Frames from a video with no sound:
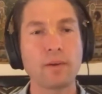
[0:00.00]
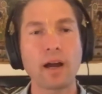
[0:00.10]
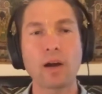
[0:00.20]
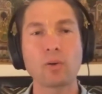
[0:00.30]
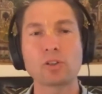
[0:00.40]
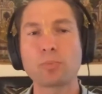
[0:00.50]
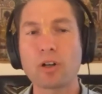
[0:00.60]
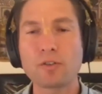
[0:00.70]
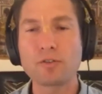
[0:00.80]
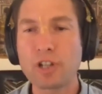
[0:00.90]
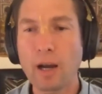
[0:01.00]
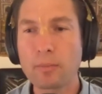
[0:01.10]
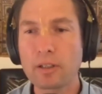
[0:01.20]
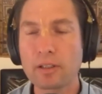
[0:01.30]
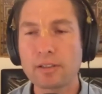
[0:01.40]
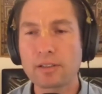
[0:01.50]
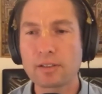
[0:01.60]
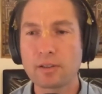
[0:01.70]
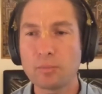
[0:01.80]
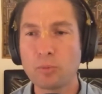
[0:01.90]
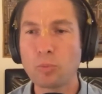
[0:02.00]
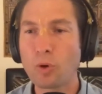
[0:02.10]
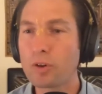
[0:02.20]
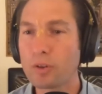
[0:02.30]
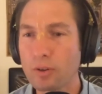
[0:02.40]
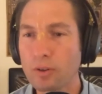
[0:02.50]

I was part of Shamali's memorial.